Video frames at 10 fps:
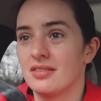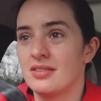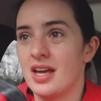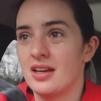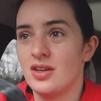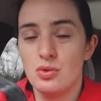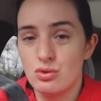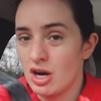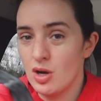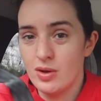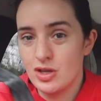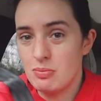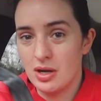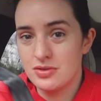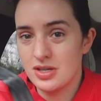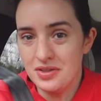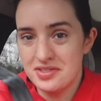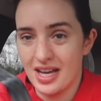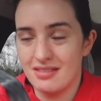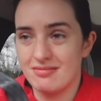that you grow if you post
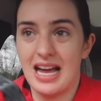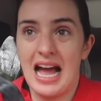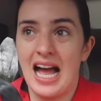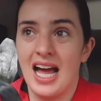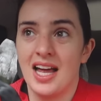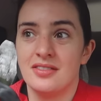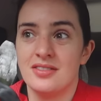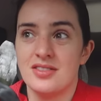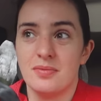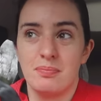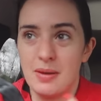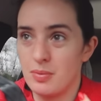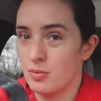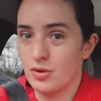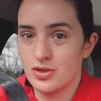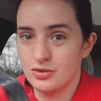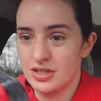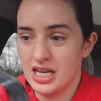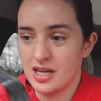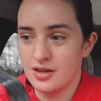content and people watch your
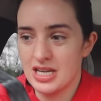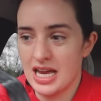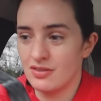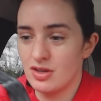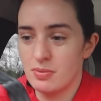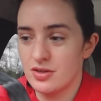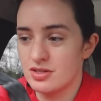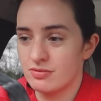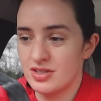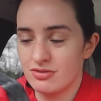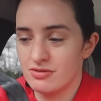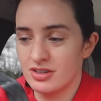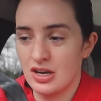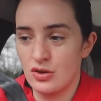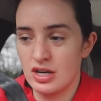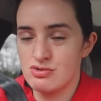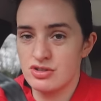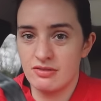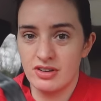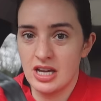videos. And if you post a different video, an
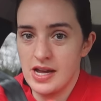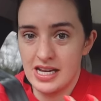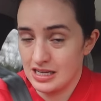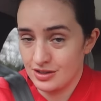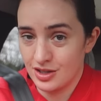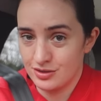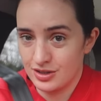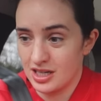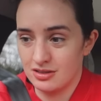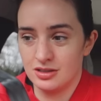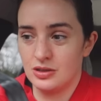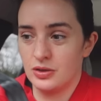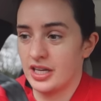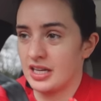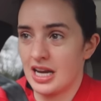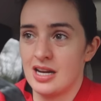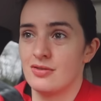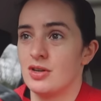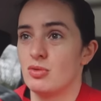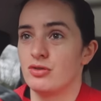interesting video, it can go viral or it can gain a
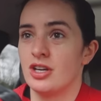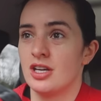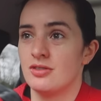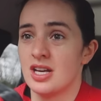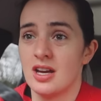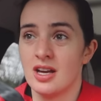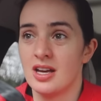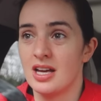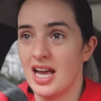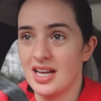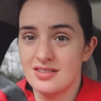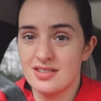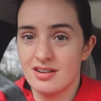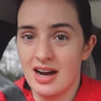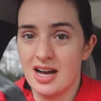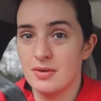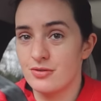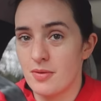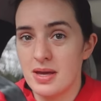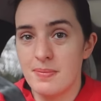few more views. Instagram,
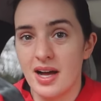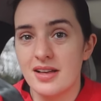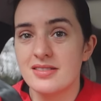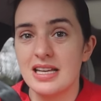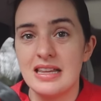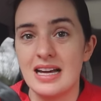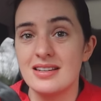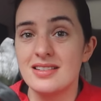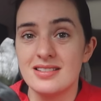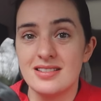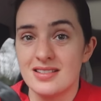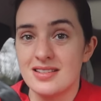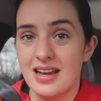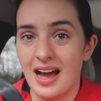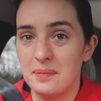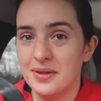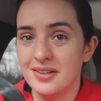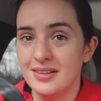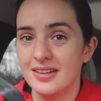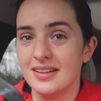for me personally, that just doesn't happen.